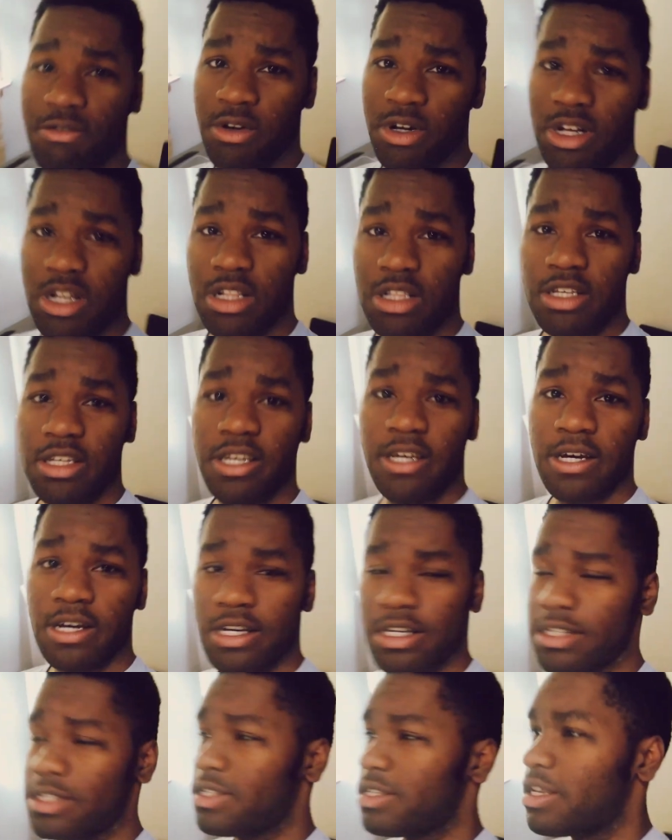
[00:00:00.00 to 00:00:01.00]
frankly,
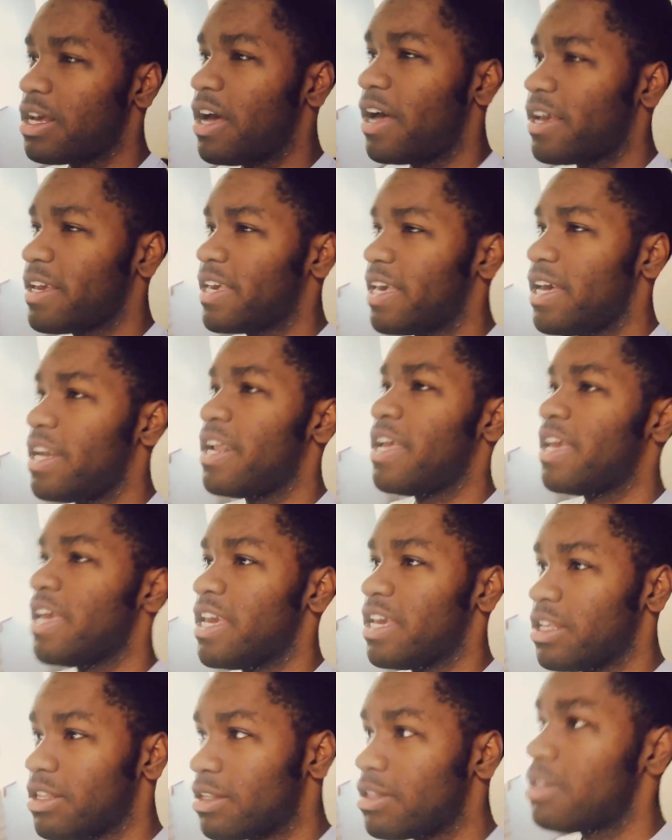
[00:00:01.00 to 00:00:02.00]
guys, I kinda
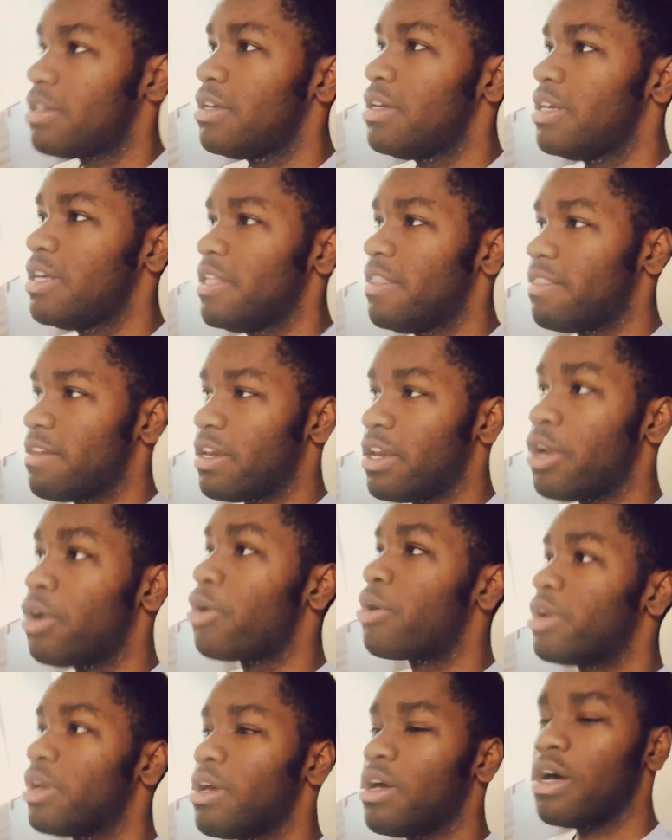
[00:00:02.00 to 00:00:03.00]
hate the
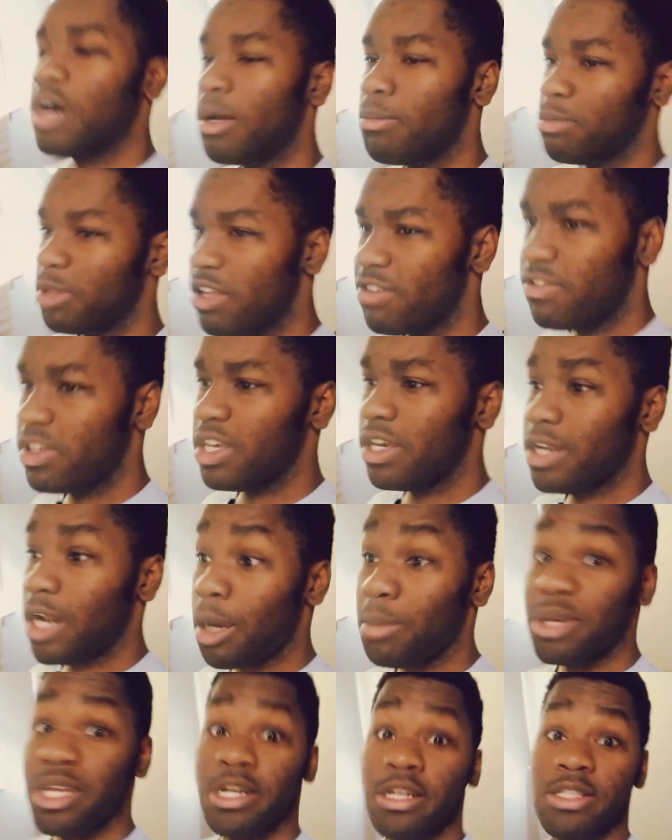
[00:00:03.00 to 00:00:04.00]
area I'm living in.
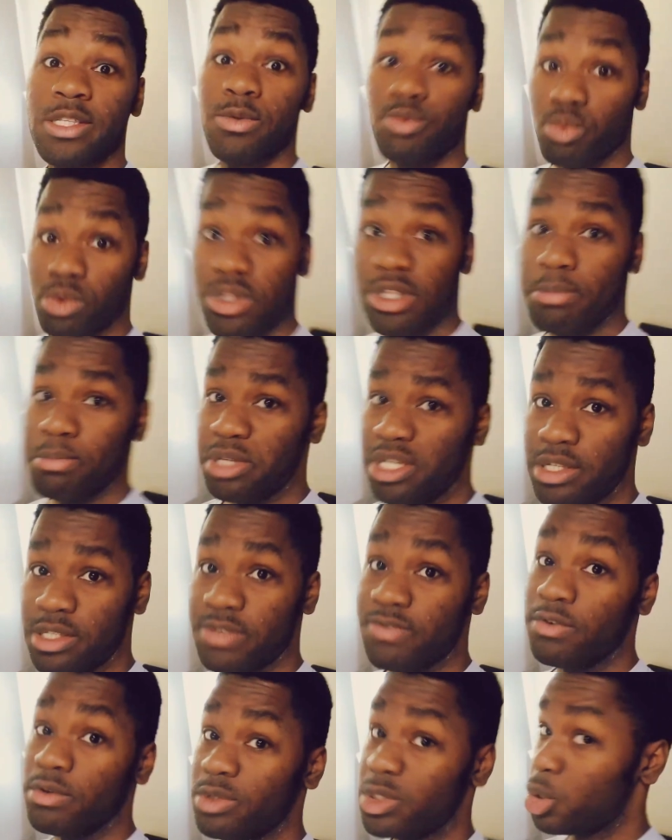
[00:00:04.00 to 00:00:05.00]
I mean, it's really
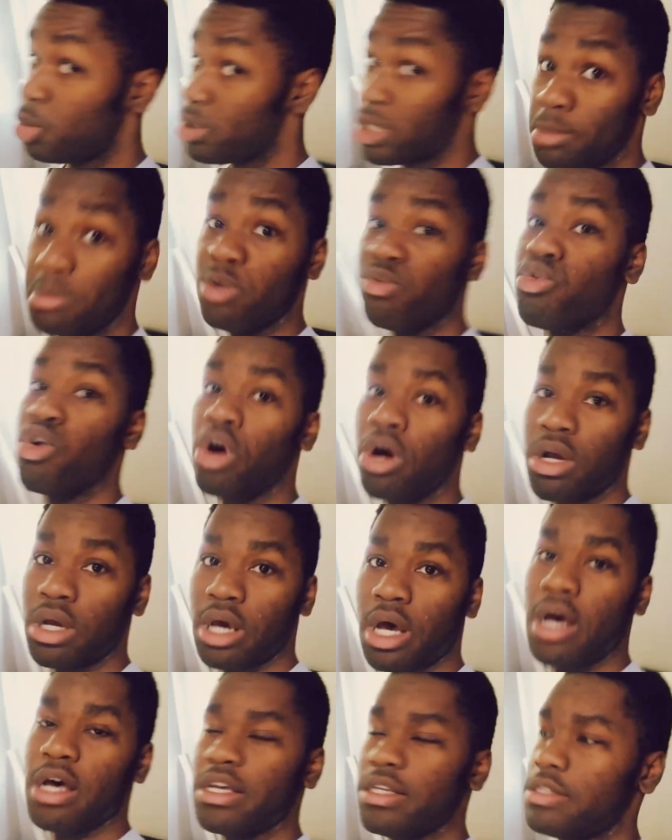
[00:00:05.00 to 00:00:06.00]
peaceful, don't get me wrong,
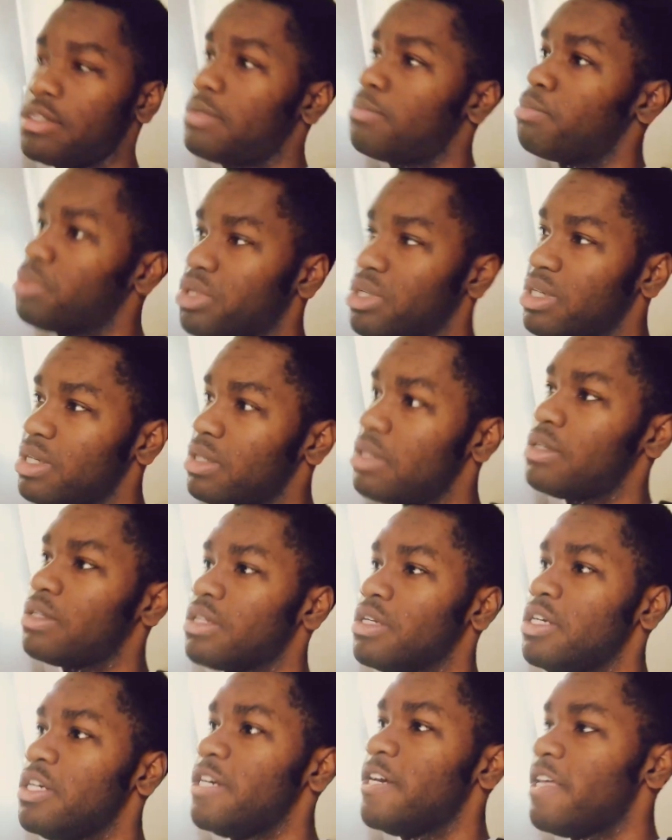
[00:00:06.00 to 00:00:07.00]
guys, but
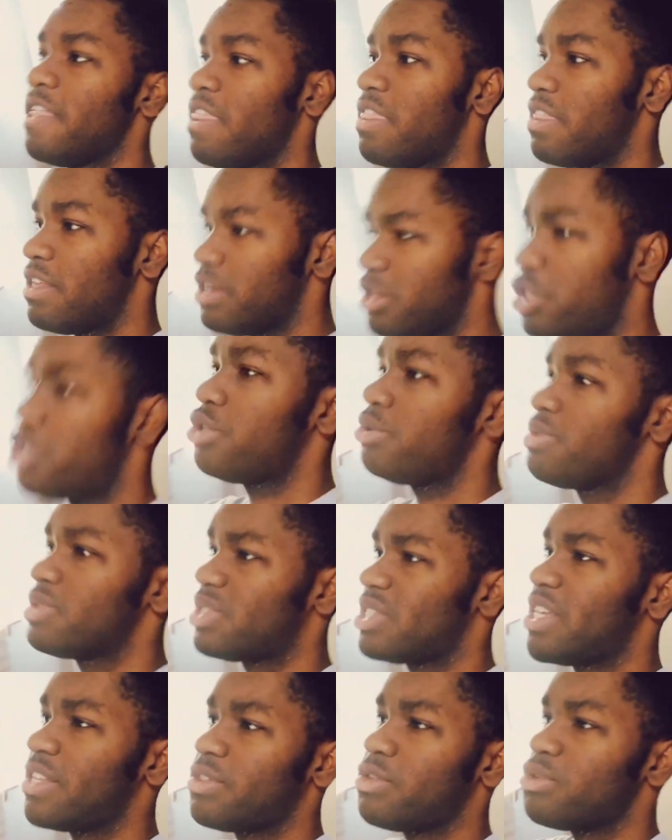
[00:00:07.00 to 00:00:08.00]
the issue is
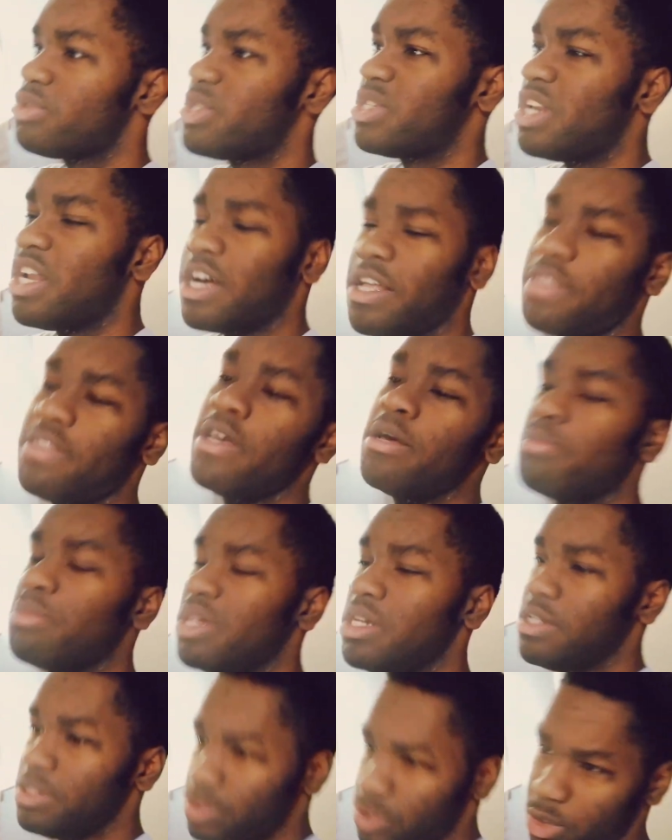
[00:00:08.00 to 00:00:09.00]
that there's not that
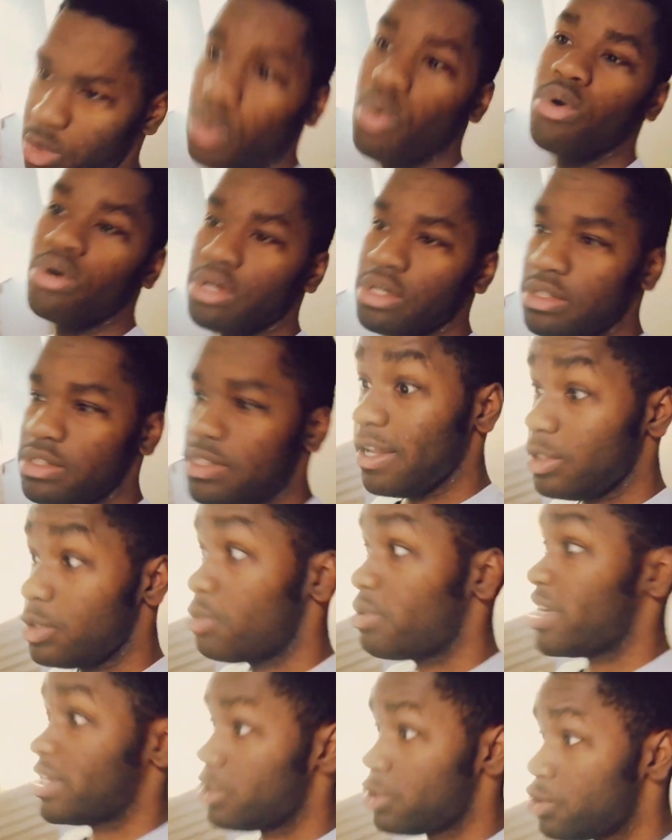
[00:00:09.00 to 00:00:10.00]
many stores. I
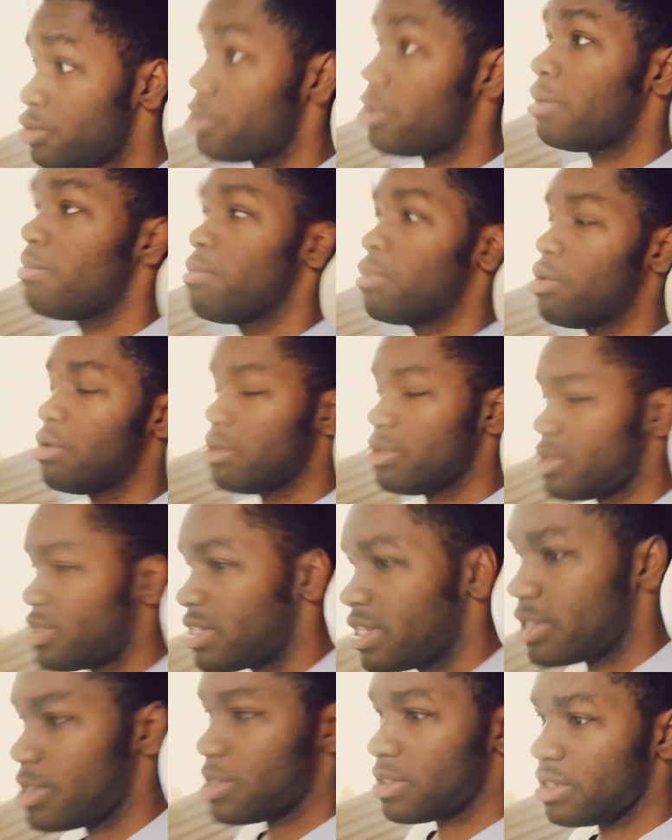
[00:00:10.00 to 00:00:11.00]
do get strip malls
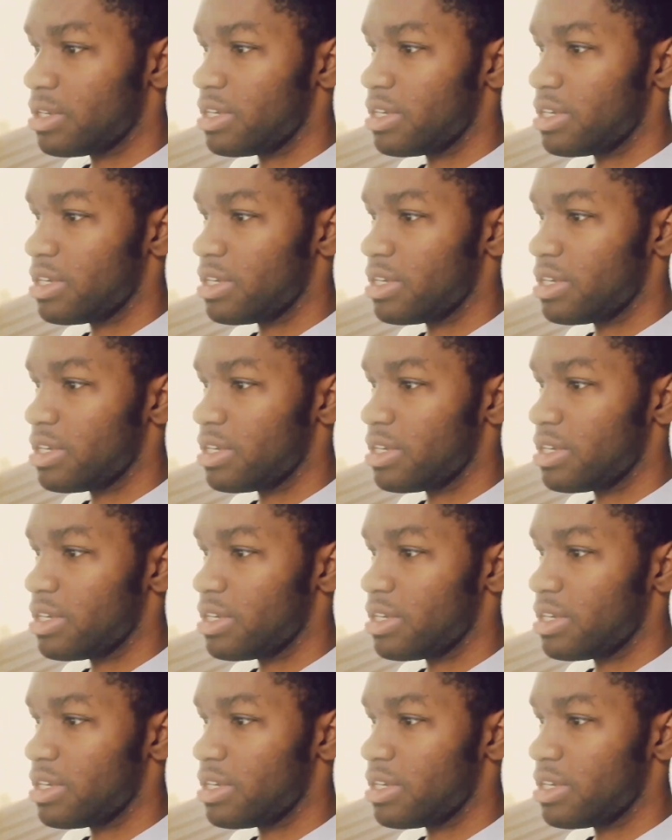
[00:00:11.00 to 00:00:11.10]
that's